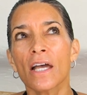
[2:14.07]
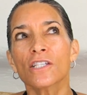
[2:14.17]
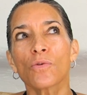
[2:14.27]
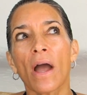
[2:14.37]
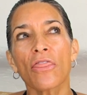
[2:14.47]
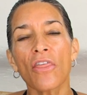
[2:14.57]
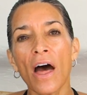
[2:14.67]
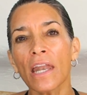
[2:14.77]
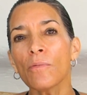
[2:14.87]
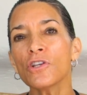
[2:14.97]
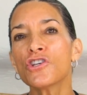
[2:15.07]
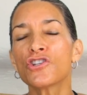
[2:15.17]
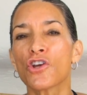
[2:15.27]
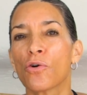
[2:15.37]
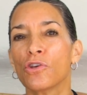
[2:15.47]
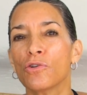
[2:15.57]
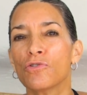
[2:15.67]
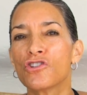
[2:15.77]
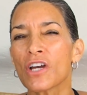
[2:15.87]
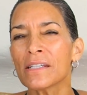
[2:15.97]
So I thought I would show you
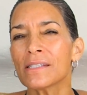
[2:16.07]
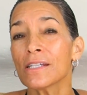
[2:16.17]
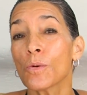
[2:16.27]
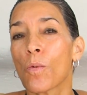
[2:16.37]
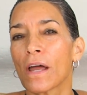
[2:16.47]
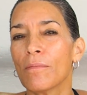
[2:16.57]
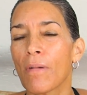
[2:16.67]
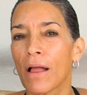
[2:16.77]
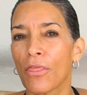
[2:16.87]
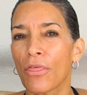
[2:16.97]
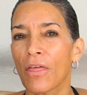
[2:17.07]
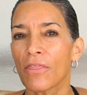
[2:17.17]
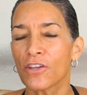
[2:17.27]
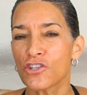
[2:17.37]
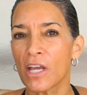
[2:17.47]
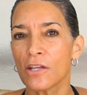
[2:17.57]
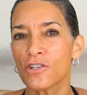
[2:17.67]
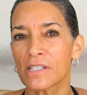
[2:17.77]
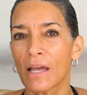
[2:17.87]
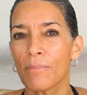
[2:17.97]
just in one month the
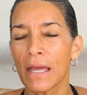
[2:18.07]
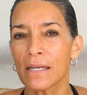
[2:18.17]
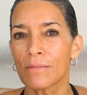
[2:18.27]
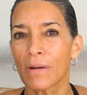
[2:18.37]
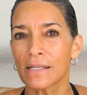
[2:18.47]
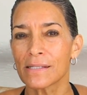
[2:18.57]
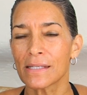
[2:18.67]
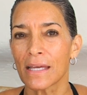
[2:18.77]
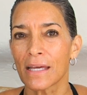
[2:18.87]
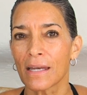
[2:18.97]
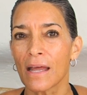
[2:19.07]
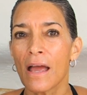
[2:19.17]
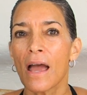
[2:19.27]
changes I made in my skin,